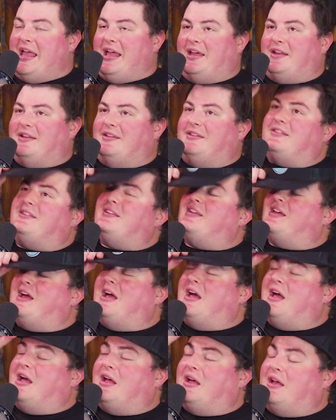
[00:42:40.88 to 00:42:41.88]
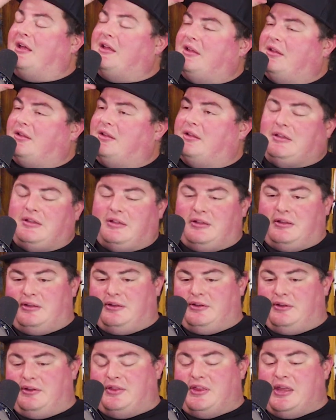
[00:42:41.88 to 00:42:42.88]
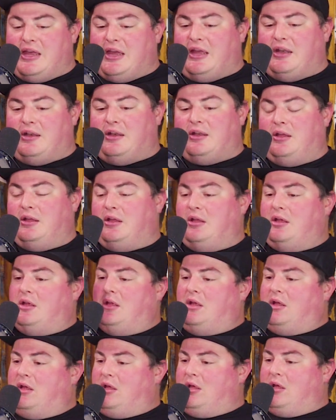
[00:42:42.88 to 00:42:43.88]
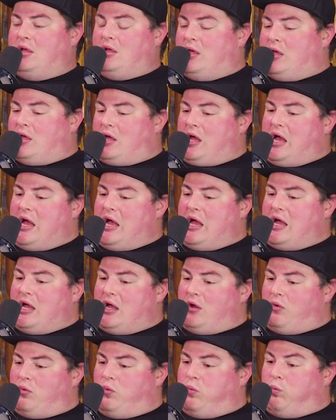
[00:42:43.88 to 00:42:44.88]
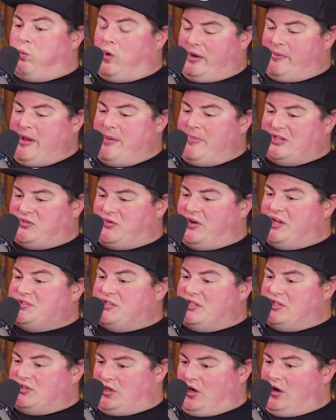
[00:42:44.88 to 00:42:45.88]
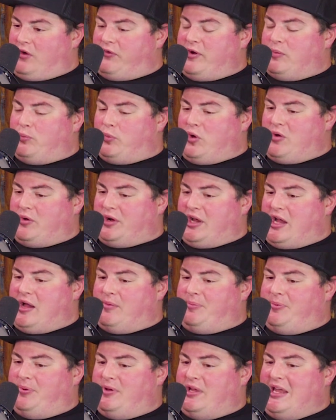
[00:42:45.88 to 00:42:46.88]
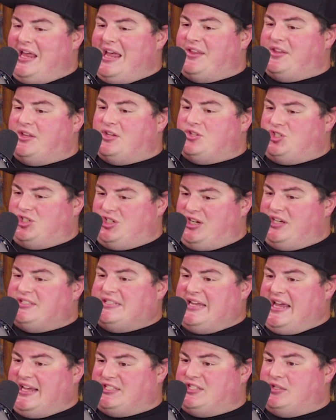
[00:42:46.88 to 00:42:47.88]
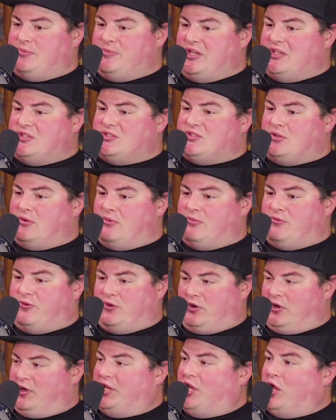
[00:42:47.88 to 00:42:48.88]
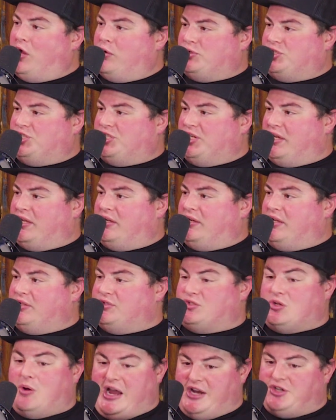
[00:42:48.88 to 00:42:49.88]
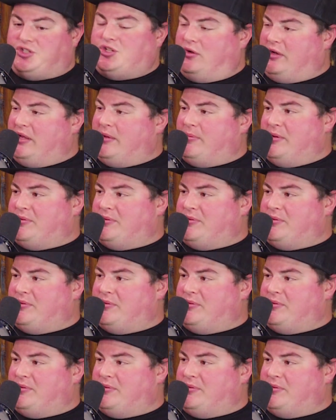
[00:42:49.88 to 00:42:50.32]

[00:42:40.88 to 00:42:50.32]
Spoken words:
And then one of my best friends and his girlfriend broke up, and then she texted me some flirty hoe shit. And so I showed him.